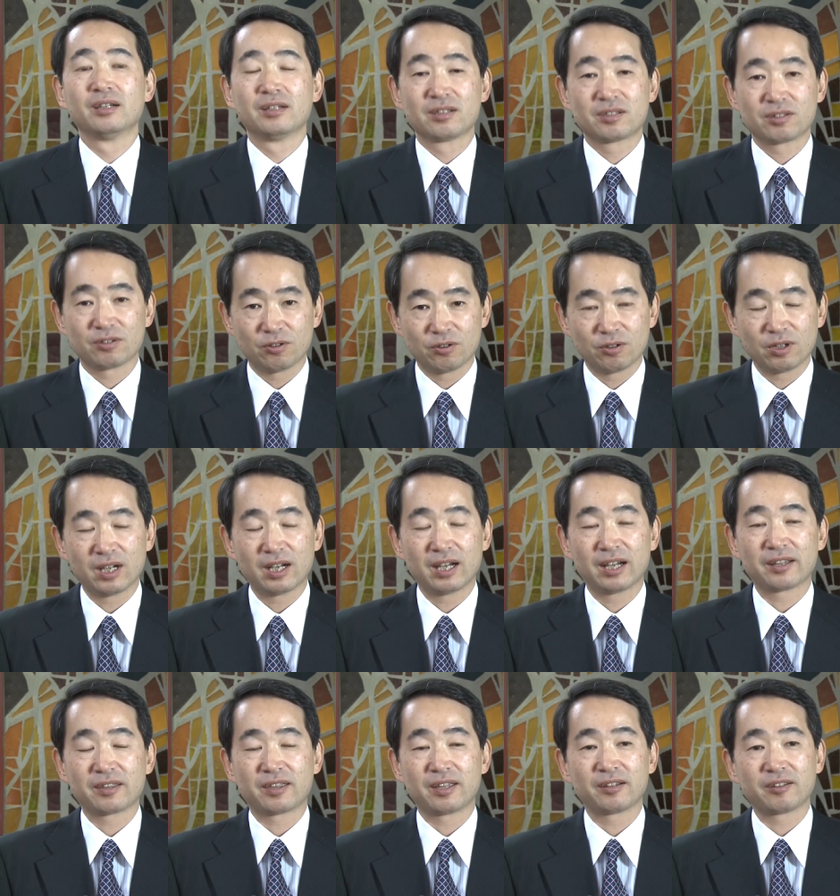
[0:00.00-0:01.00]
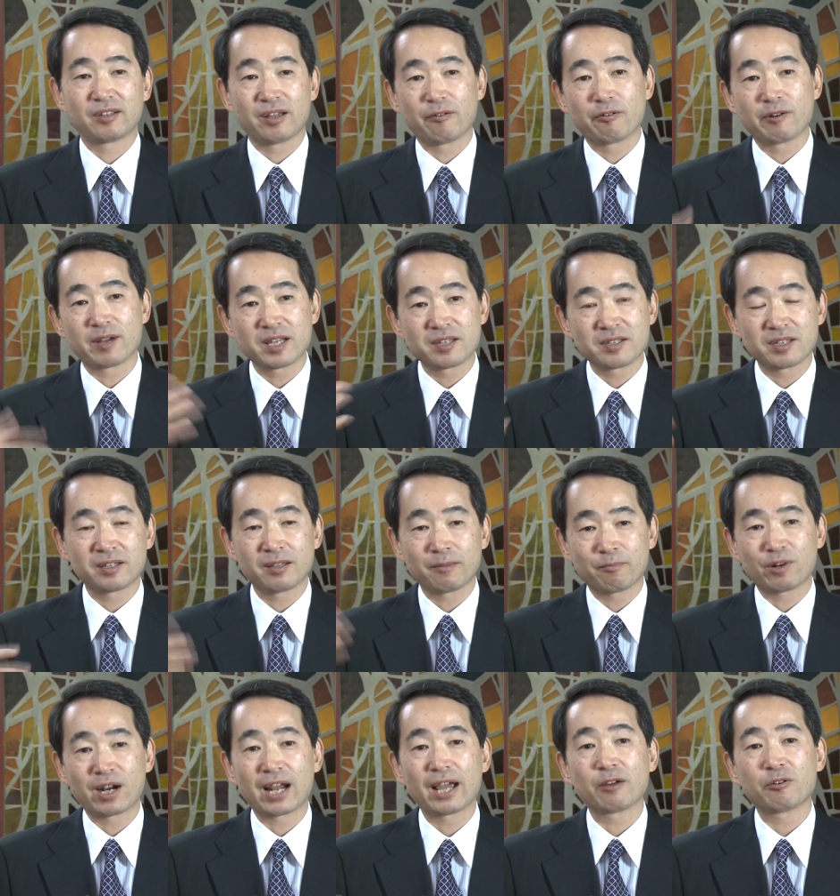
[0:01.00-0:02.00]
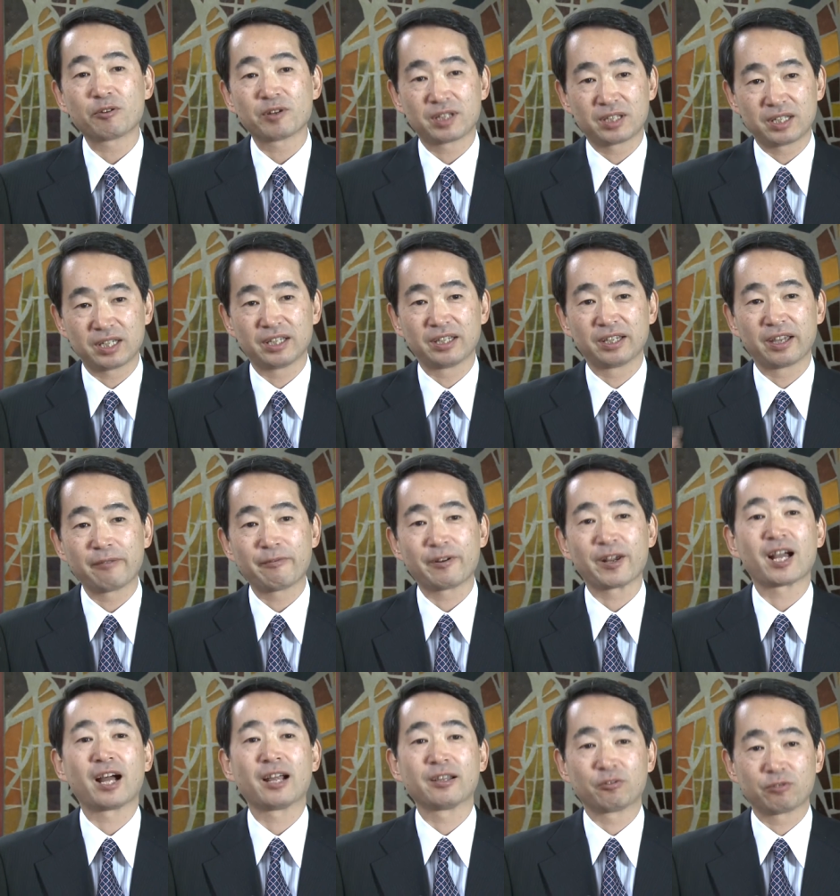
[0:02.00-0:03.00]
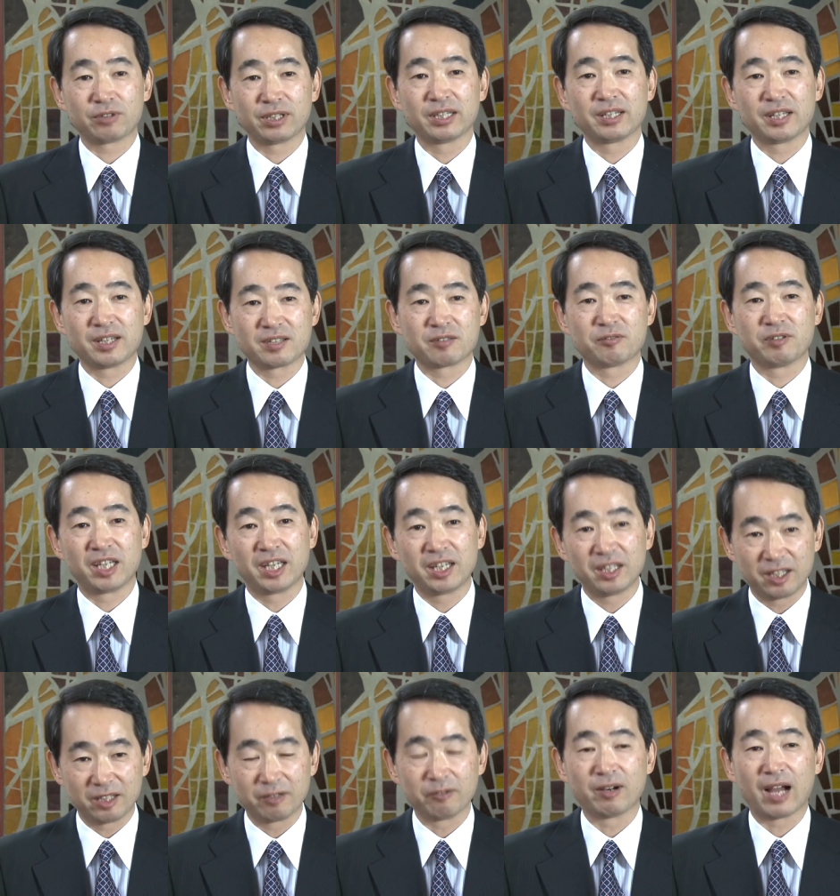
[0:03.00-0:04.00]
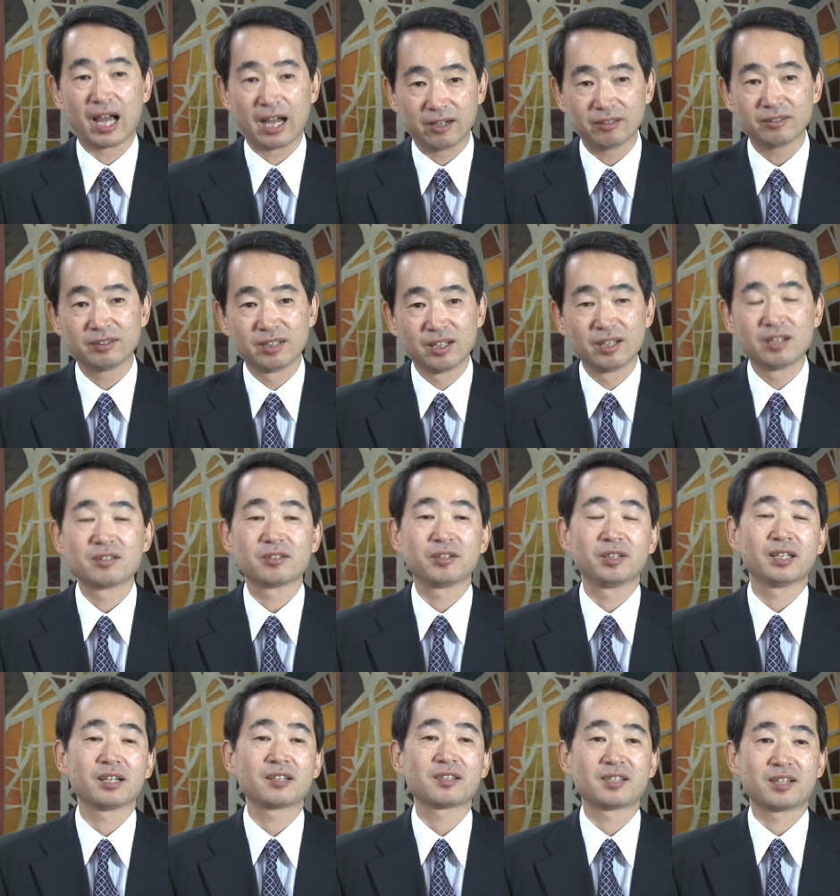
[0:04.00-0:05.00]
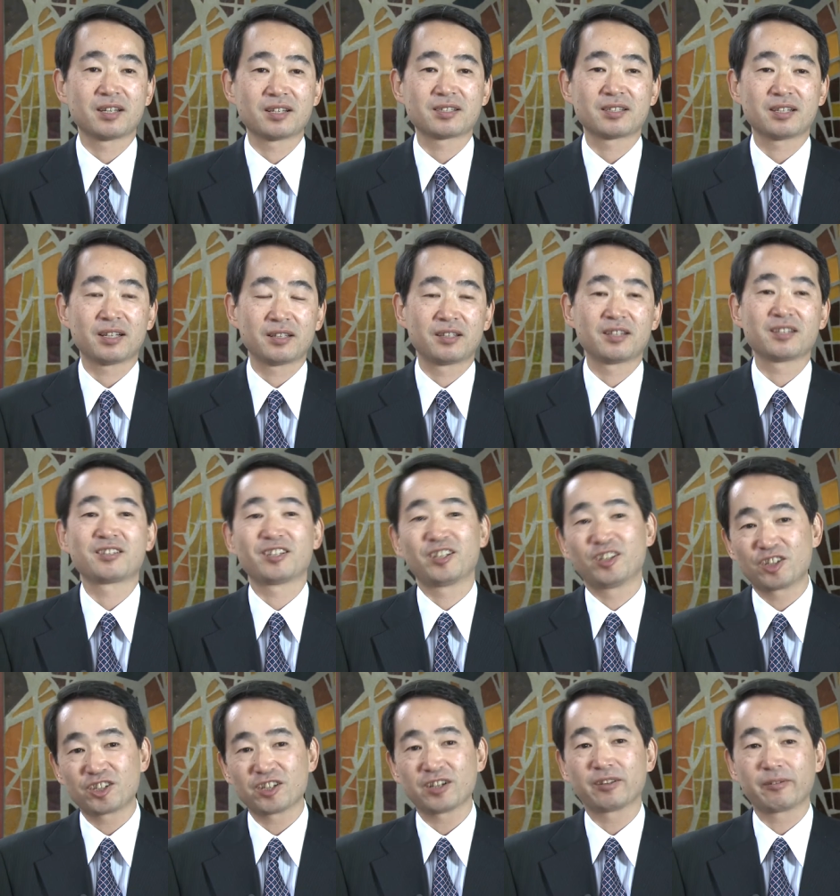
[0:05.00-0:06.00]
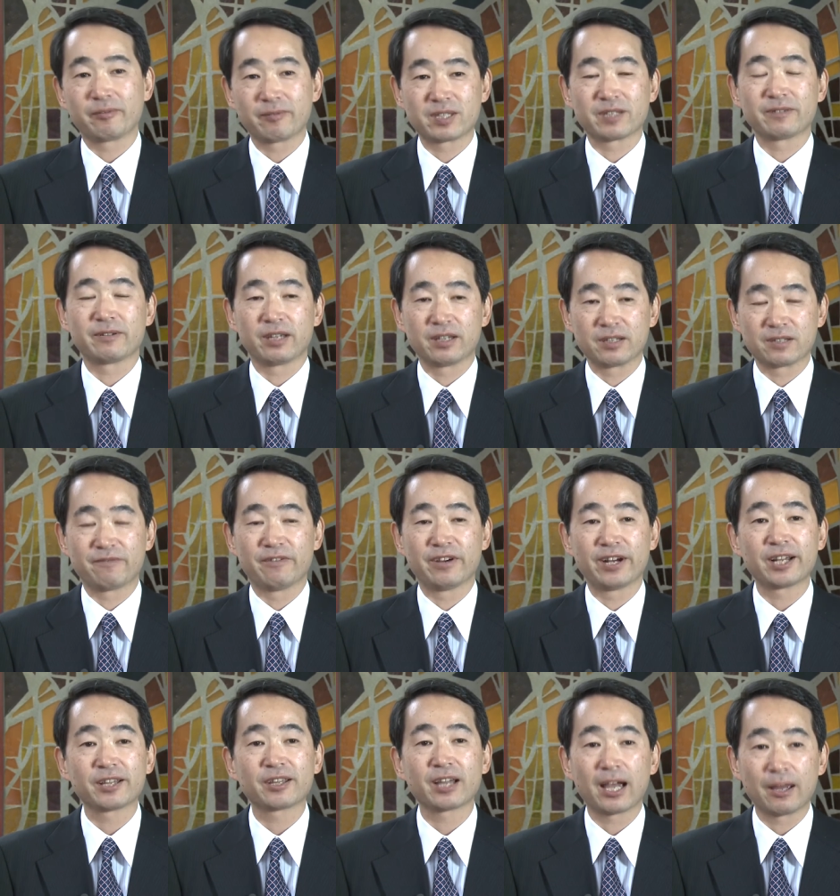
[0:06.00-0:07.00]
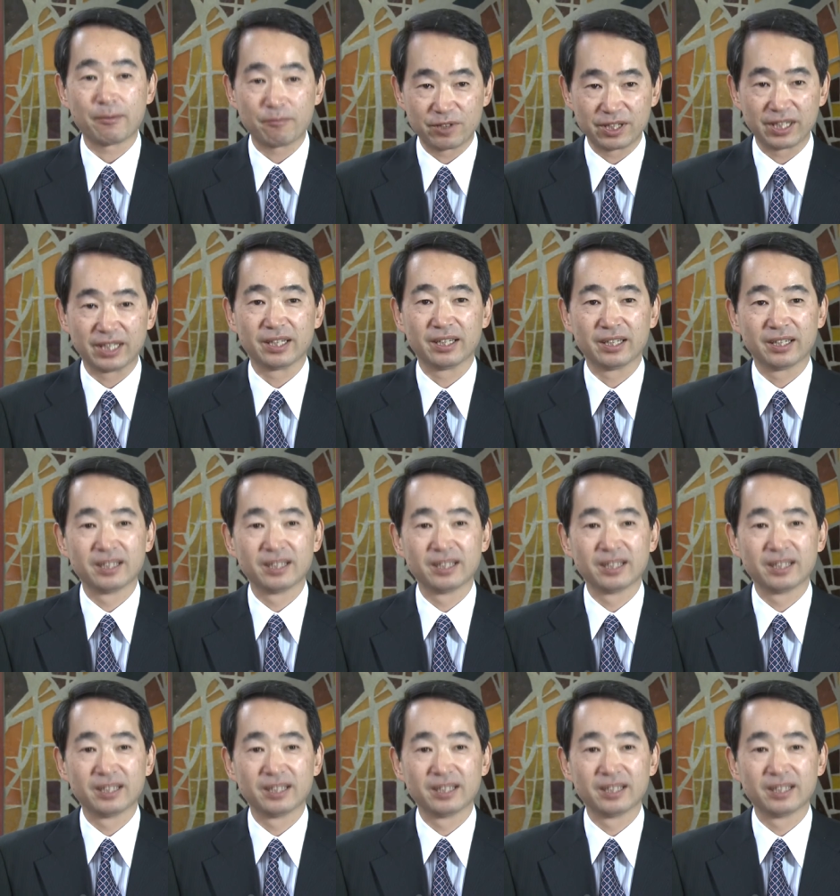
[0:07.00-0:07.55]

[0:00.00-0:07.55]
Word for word: So uh, I think the raising the priority in every country is needed now. So in that sense, uh, this initiative is, is very timely.